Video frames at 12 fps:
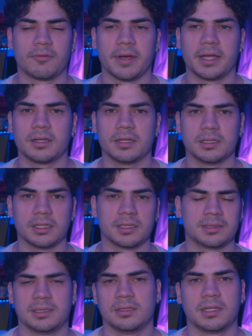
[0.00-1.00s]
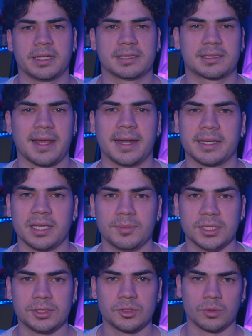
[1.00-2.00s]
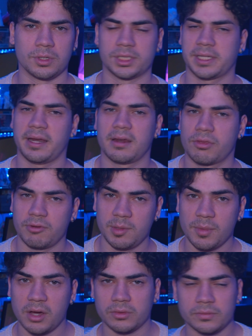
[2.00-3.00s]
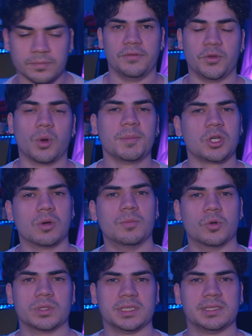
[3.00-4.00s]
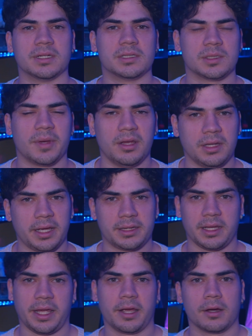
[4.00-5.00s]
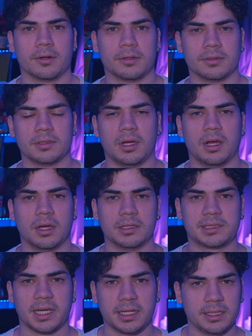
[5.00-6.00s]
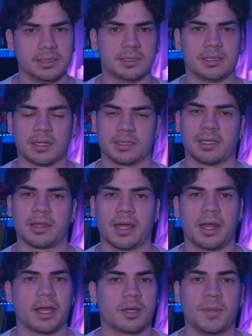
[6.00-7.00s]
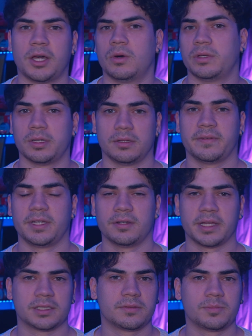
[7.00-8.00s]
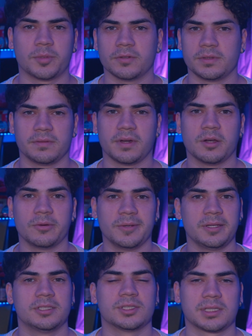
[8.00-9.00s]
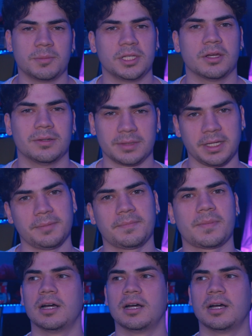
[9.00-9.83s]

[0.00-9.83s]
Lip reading: Right? It doesn't look like a static image or a static 3D model. If you want me to go in more details about like the hair settings and things like that, I can make a whole other video. That's perfectly fine with me. Just let me know, okay?